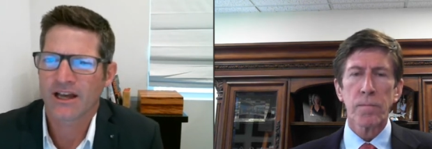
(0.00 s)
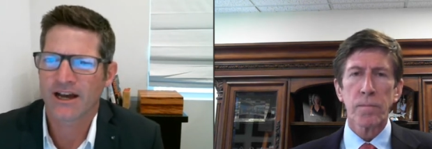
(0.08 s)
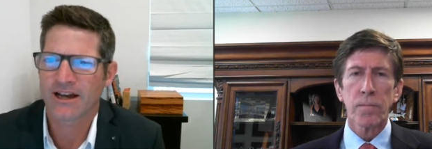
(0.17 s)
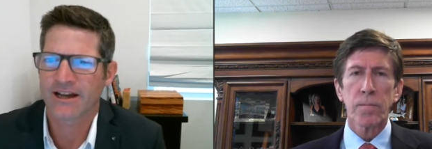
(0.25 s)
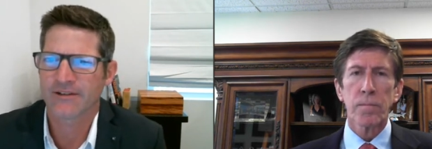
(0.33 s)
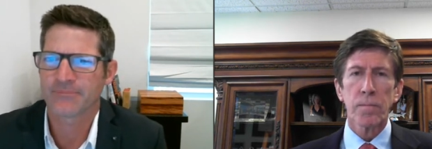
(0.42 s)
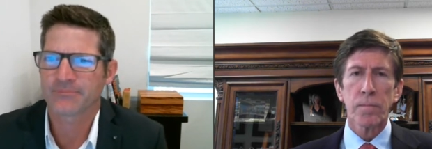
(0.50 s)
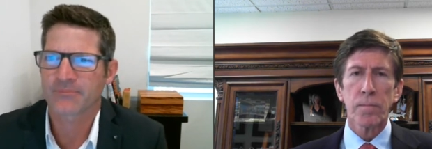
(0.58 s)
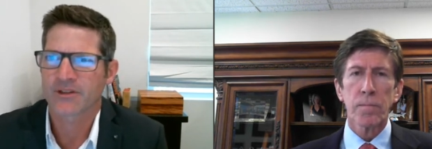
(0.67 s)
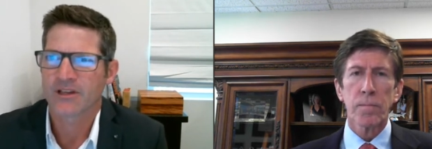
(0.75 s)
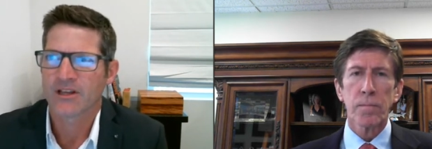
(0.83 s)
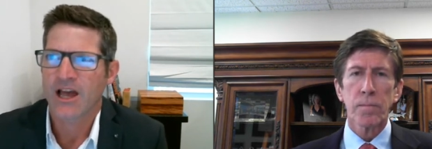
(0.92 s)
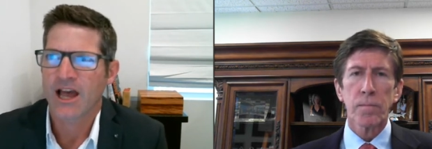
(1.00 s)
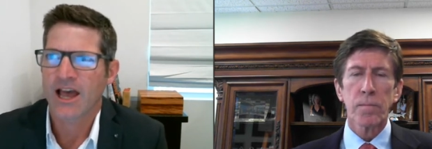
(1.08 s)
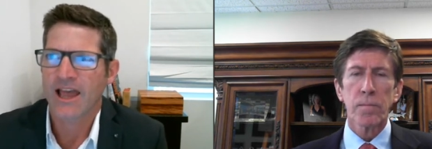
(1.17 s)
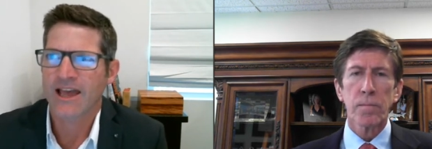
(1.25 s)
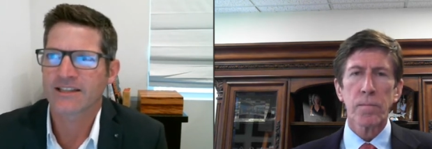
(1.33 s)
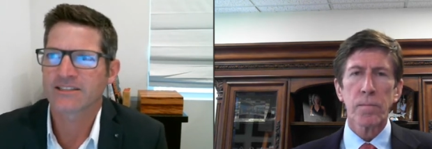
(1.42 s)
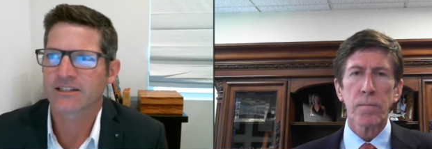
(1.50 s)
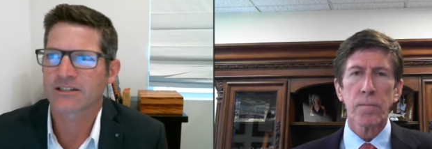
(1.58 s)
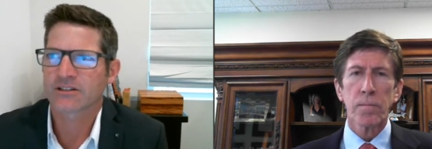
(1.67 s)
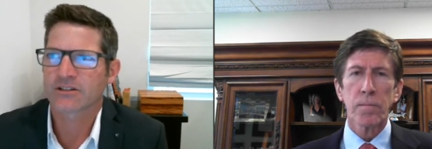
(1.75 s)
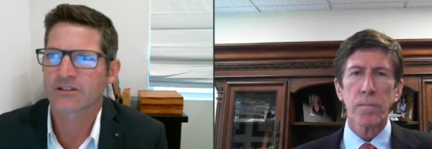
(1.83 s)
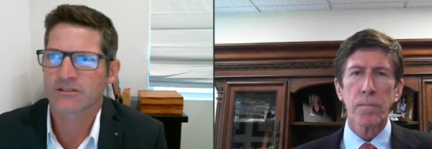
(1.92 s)
Speaker 1: Um, has a
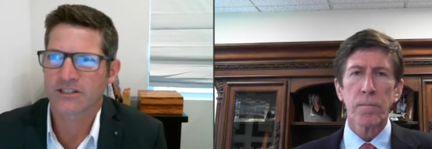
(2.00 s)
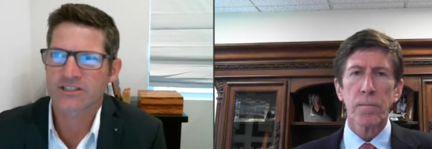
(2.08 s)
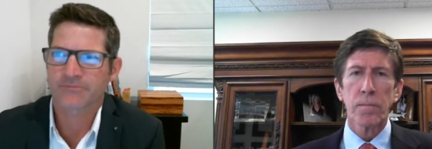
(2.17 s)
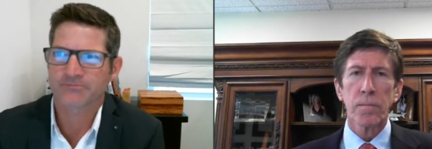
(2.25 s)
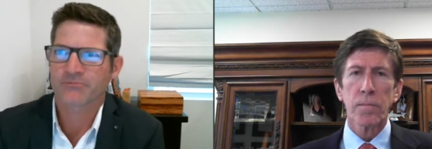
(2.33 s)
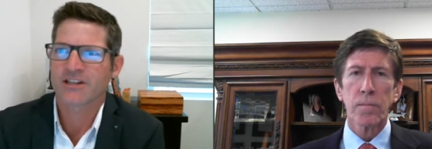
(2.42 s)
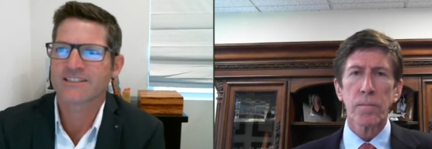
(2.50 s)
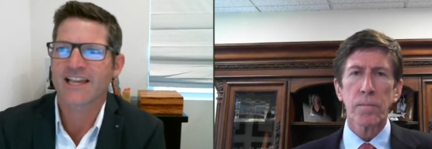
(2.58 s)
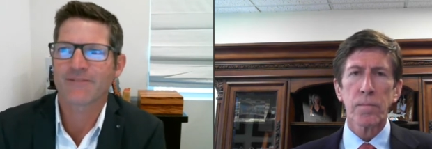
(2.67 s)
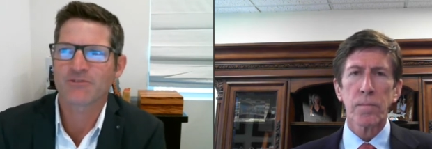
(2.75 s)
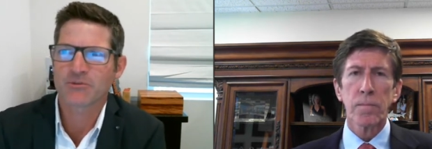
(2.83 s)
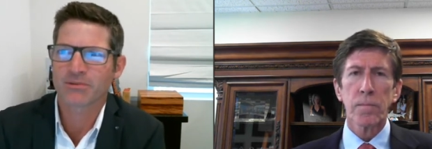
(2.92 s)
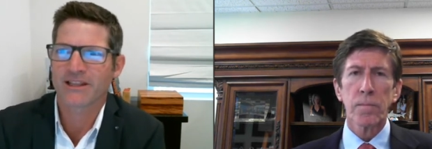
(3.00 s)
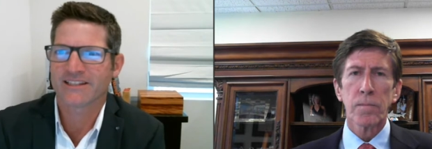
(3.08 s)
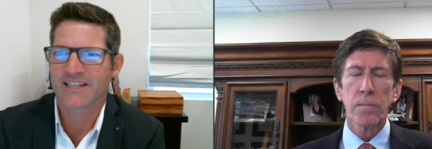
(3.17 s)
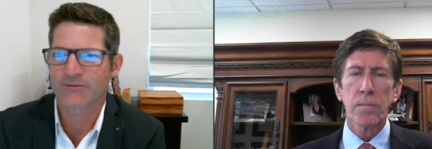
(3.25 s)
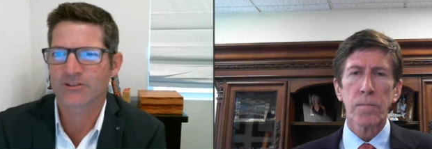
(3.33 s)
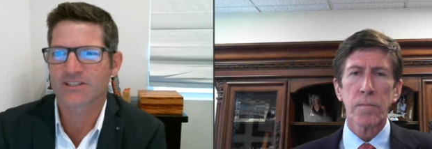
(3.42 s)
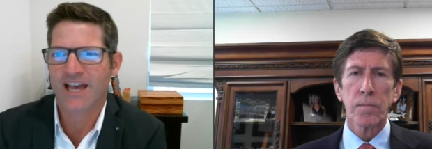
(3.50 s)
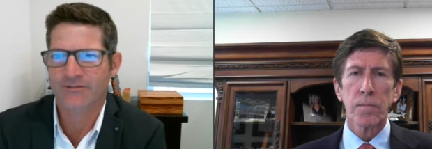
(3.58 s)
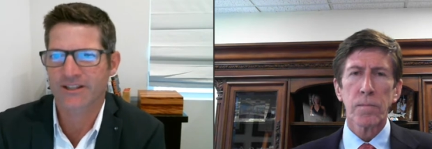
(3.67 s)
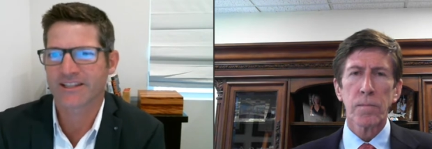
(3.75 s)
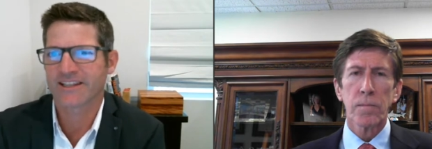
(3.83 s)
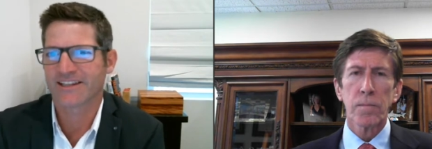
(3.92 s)
let's let's have you play devil's
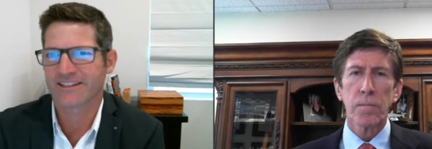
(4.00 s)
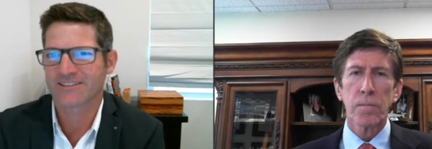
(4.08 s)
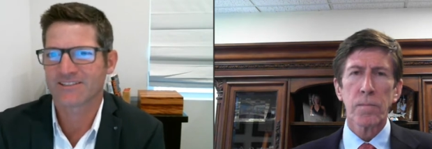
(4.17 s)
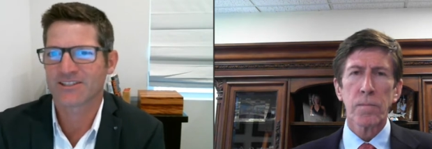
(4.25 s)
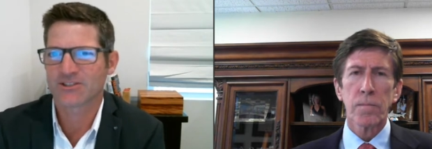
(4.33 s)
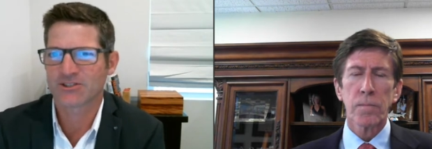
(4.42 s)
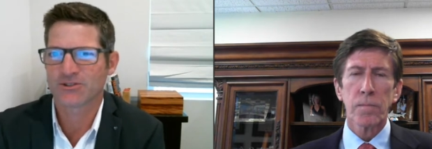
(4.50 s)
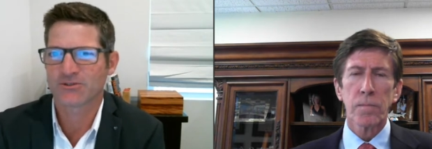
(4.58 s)
advocate since